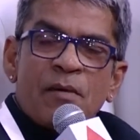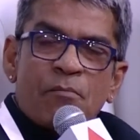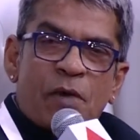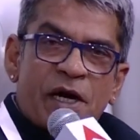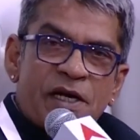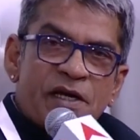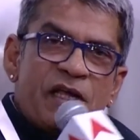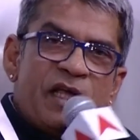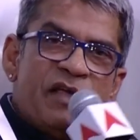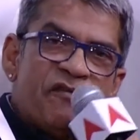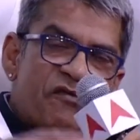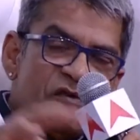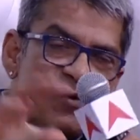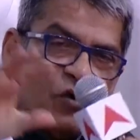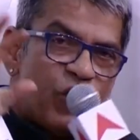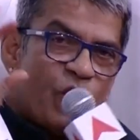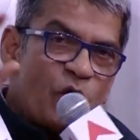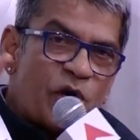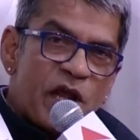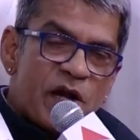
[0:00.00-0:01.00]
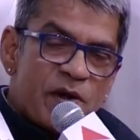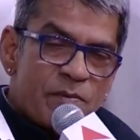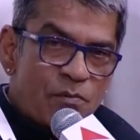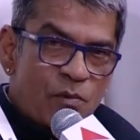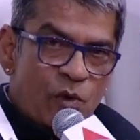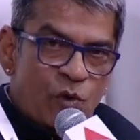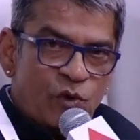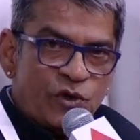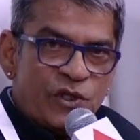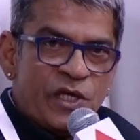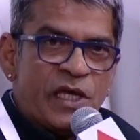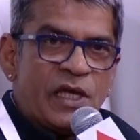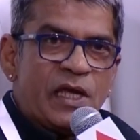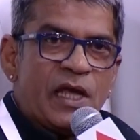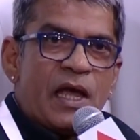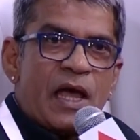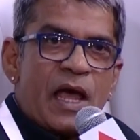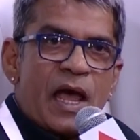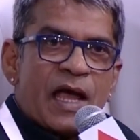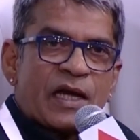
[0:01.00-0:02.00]
But if you look at Modi,
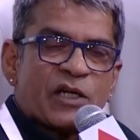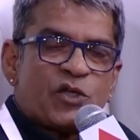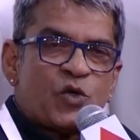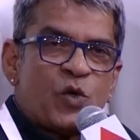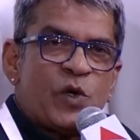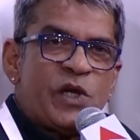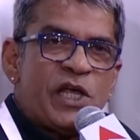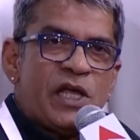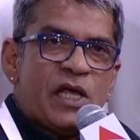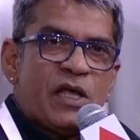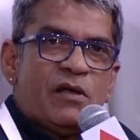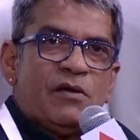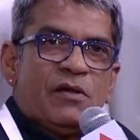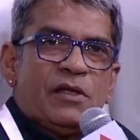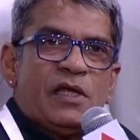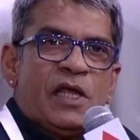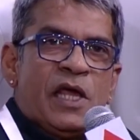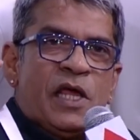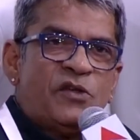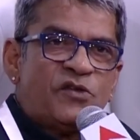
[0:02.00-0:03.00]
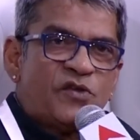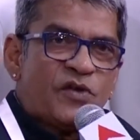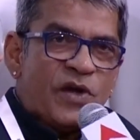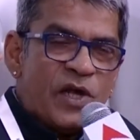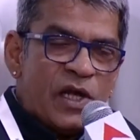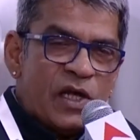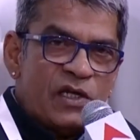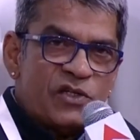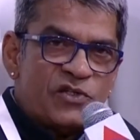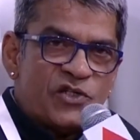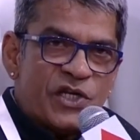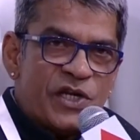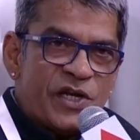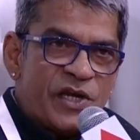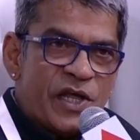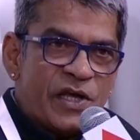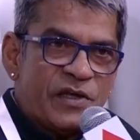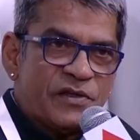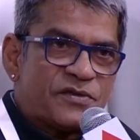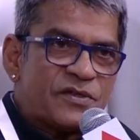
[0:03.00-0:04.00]
actually his real
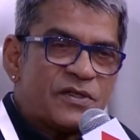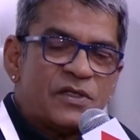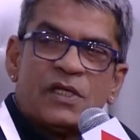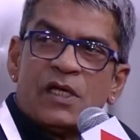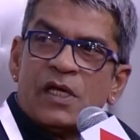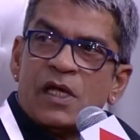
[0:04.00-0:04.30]
genius